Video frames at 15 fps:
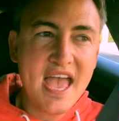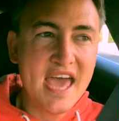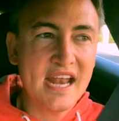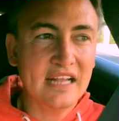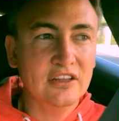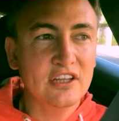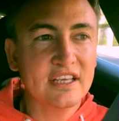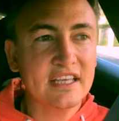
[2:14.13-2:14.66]
And
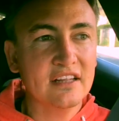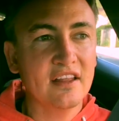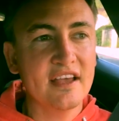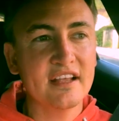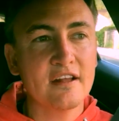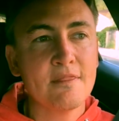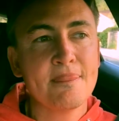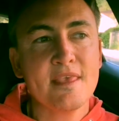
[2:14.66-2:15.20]
I look at,
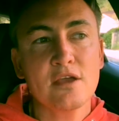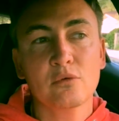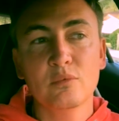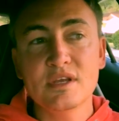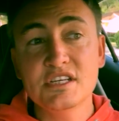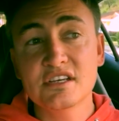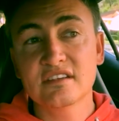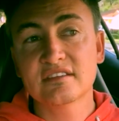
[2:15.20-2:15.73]
like,
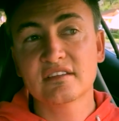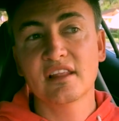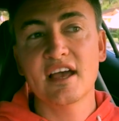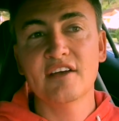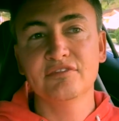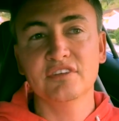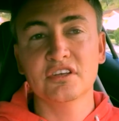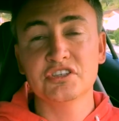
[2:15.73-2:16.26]
we just
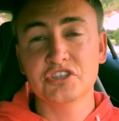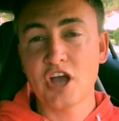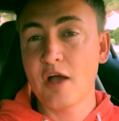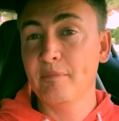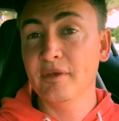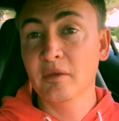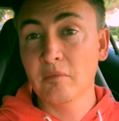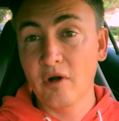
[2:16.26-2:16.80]
left a
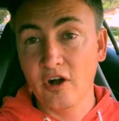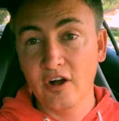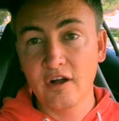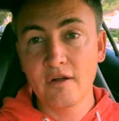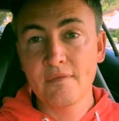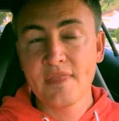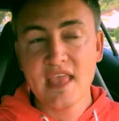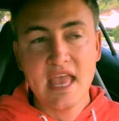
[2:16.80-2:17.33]
shopping mall